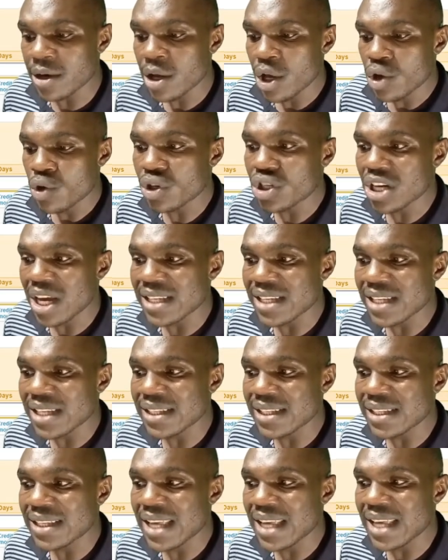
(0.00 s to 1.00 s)
your
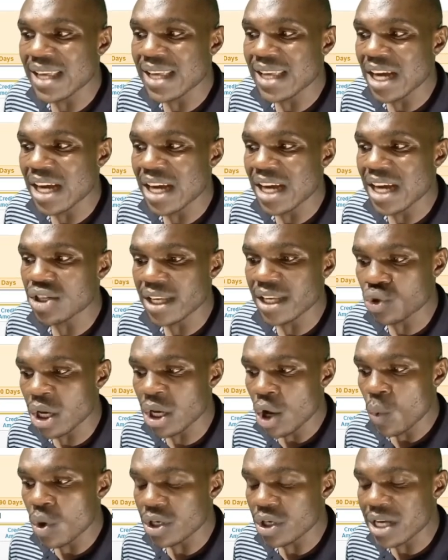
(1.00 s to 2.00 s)
transactions
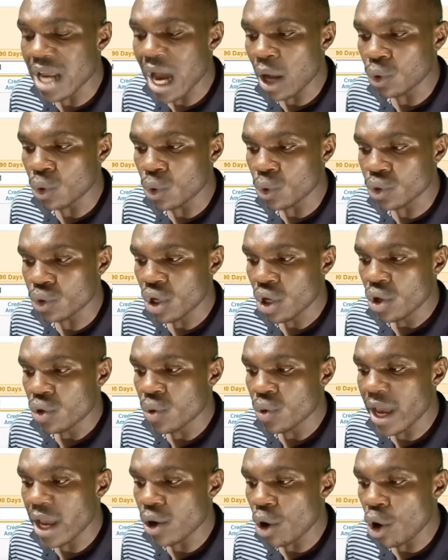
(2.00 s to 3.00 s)
history will download.
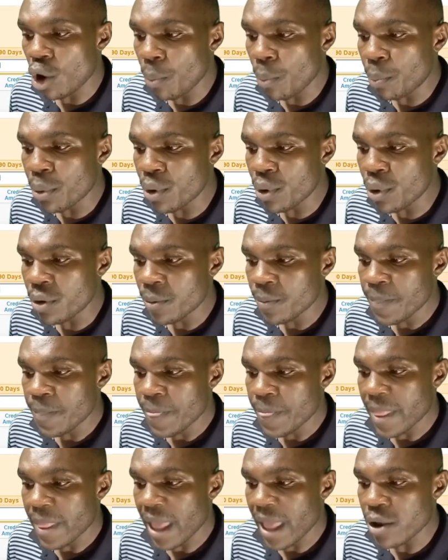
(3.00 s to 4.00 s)
You can open
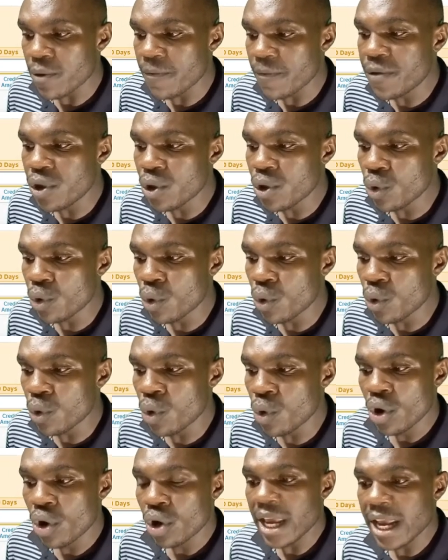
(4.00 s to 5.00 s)
and you view
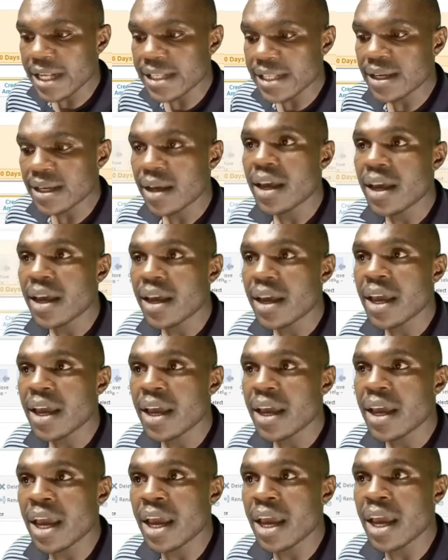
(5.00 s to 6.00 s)
it in
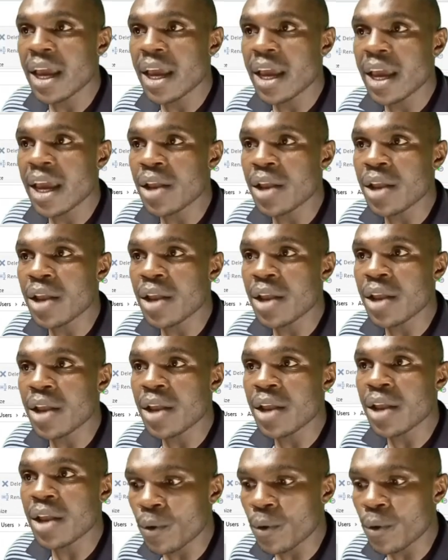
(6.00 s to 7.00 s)
your folder.
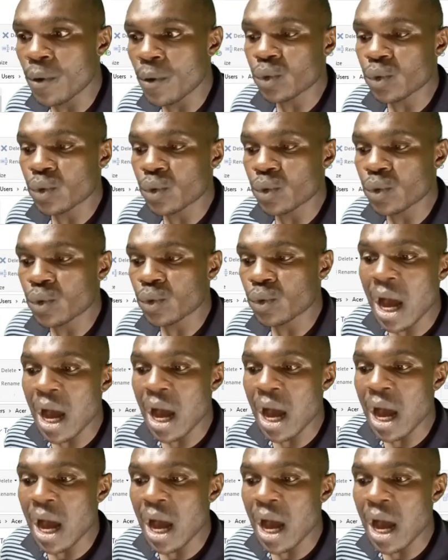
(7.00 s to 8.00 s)
It's going to download
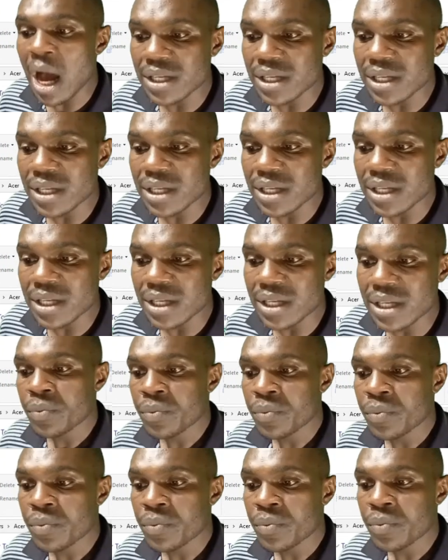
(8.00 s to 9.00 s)
and give you
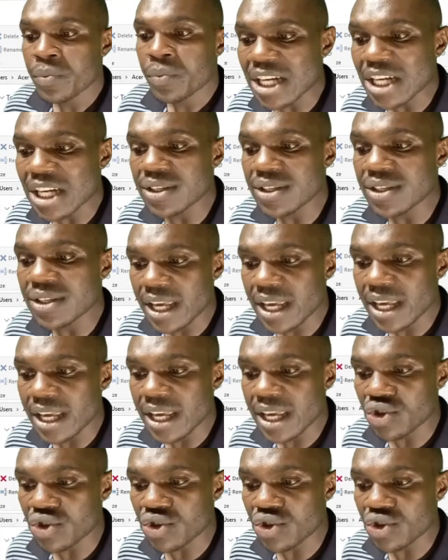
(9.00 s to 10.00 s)
your transactions
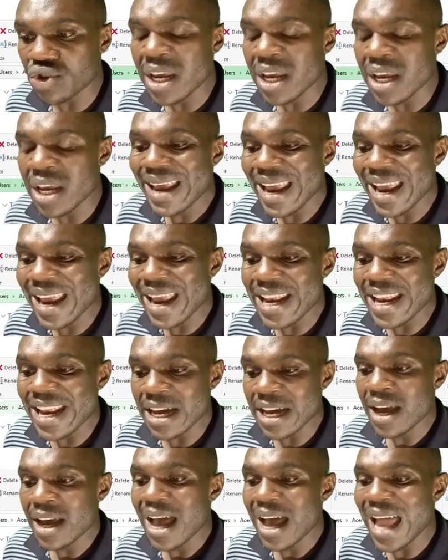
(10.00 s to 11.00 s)
history in
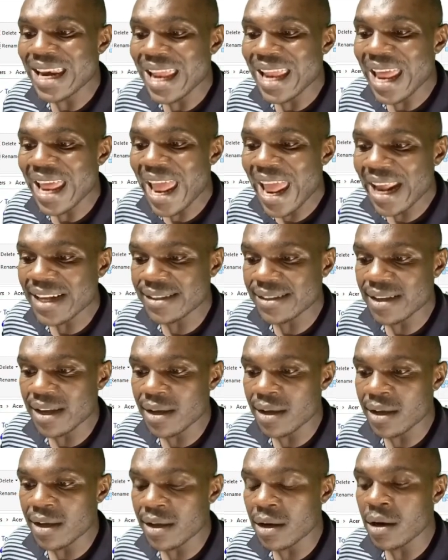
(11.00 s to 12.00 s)
an
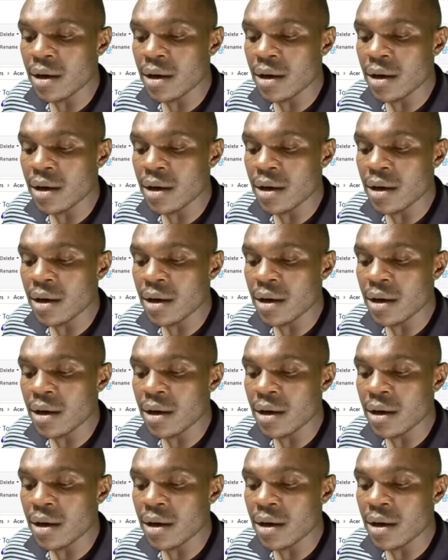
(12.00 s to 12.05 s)
Excel